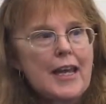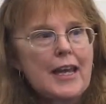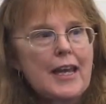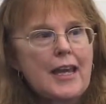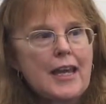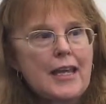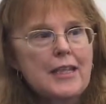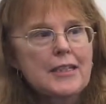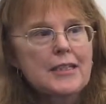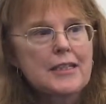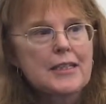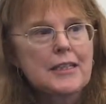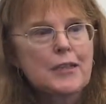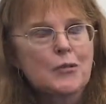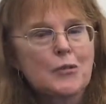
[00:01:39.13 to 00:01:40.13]
And
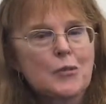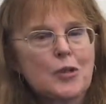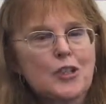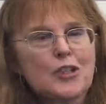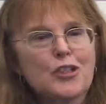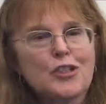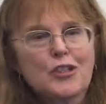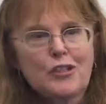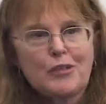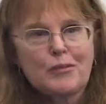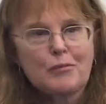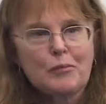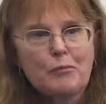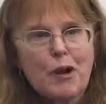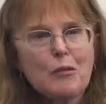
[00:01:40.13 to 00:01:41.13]
it was
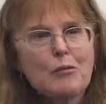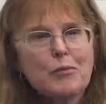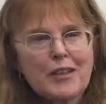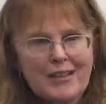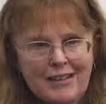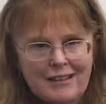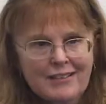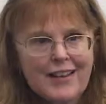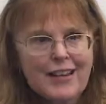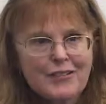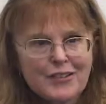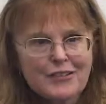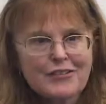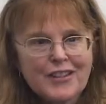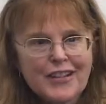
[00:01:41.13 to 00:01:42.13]
probably a
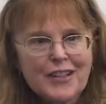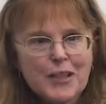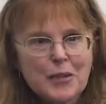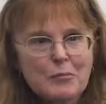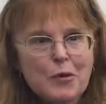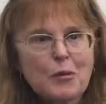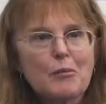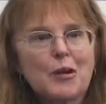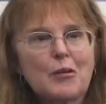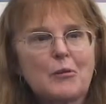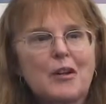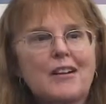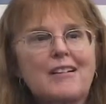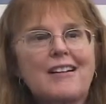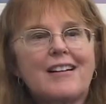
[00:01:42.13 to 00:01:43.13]
life-defining moment
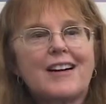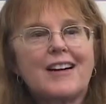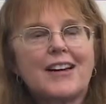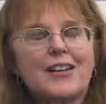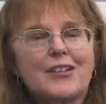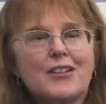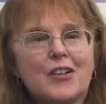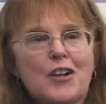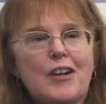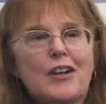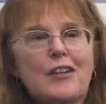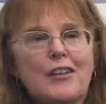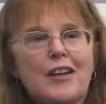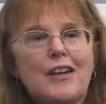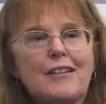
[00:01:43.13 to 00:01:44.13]
where I
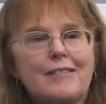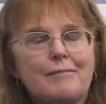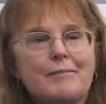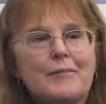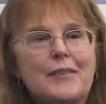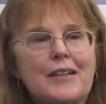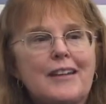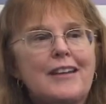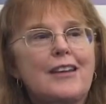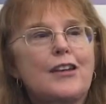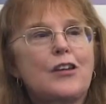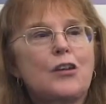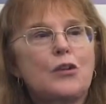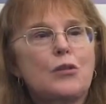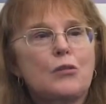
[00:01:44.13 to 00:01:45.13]
saw that
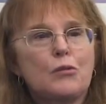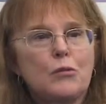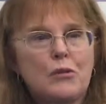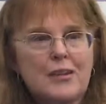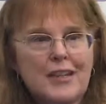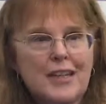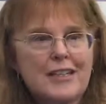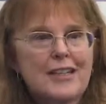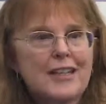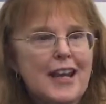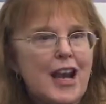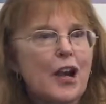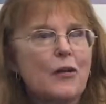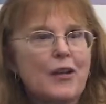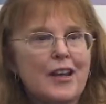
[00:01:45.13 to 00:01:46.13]
you need to
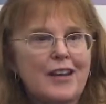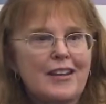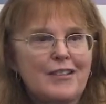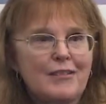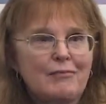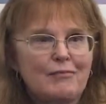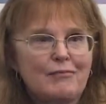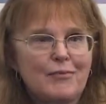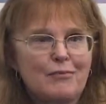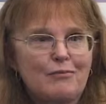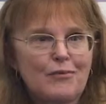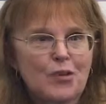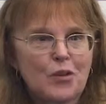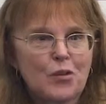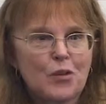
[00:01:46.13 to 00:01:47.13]
carry
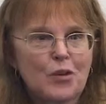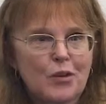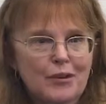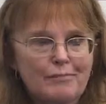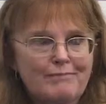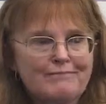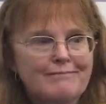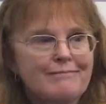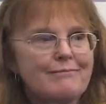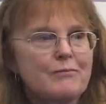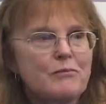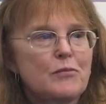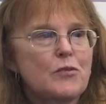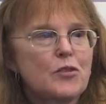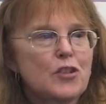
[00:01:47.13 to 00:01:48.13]
your
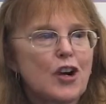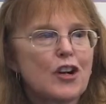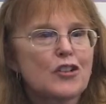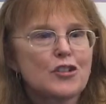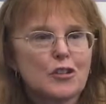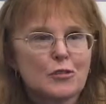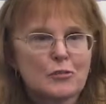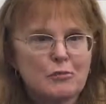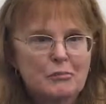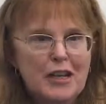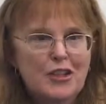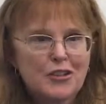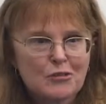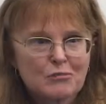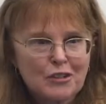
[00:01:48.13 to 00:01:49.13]

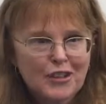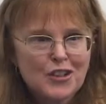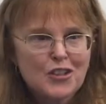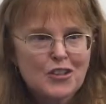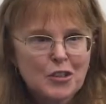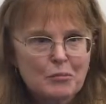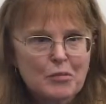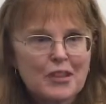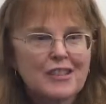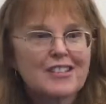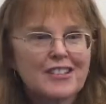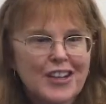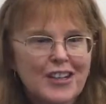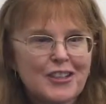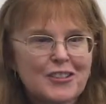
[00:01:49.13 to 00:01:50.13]
doctor-patient relationship
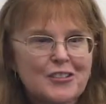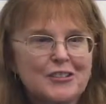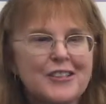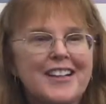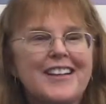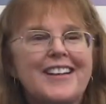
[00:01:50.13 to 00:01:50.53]
inside you.